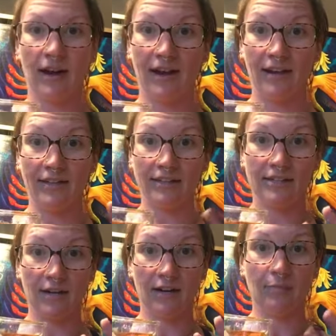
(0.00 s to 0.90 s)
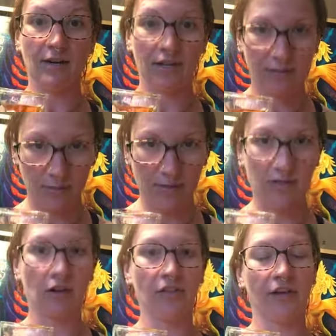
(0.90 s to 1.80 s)
And but to be
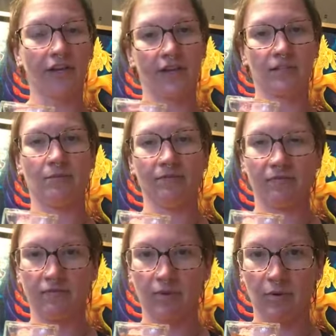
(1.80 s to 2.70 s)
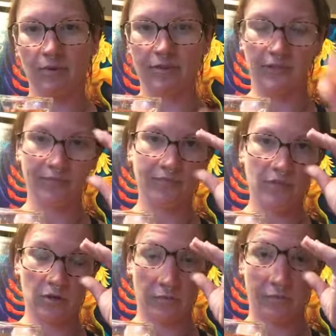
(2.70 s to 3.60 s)
called that, it has to be 51%.
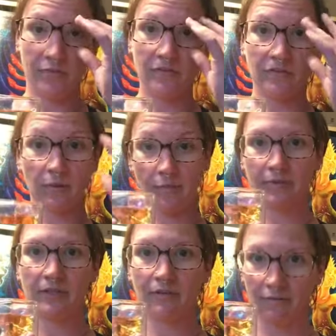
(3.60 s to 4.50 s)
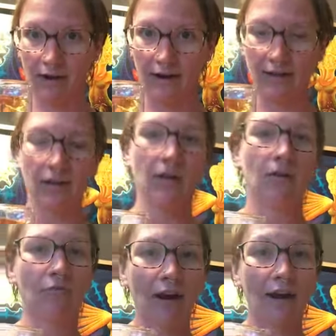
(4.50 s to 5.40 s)
So 51% rye.
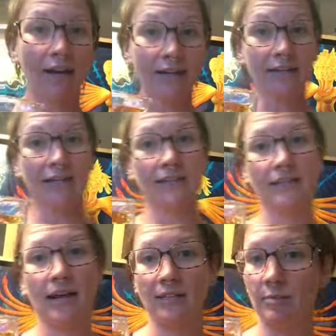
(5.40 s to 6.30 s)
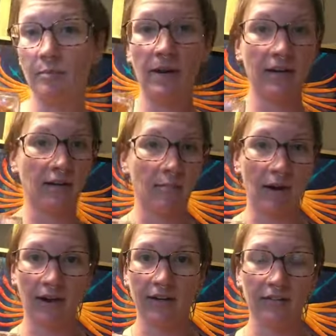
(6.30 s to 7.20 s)
Rye has been made in
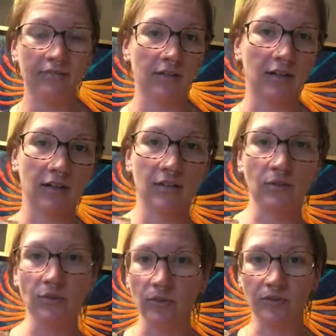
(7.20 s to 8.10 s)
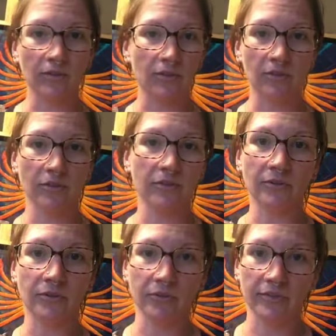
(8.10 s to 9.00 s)
America for oodles and oodles and
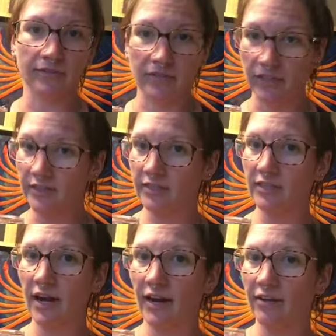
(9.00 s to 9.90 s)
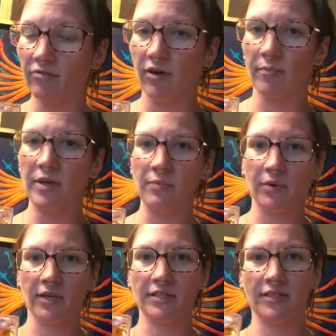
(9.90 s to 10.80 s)
oodles of years. It's kind of what
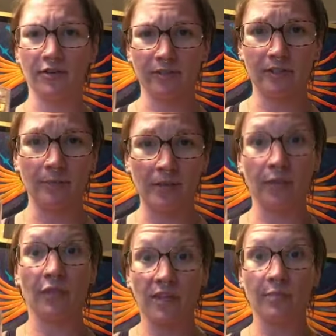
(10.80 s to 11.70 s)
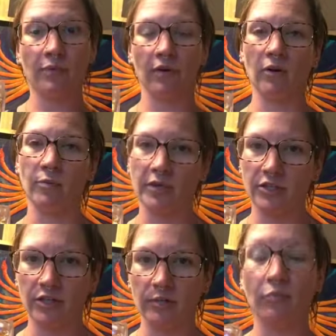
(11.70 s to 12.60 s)
people consider to be the
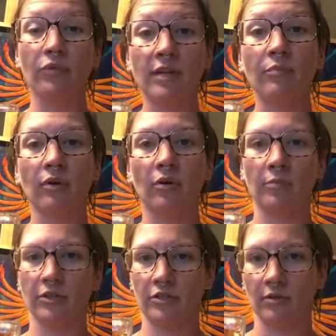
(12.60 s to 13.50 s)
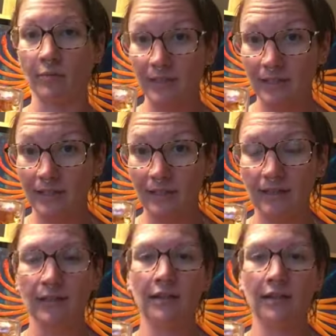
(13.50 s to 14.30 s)
pre-prohibition whiskey.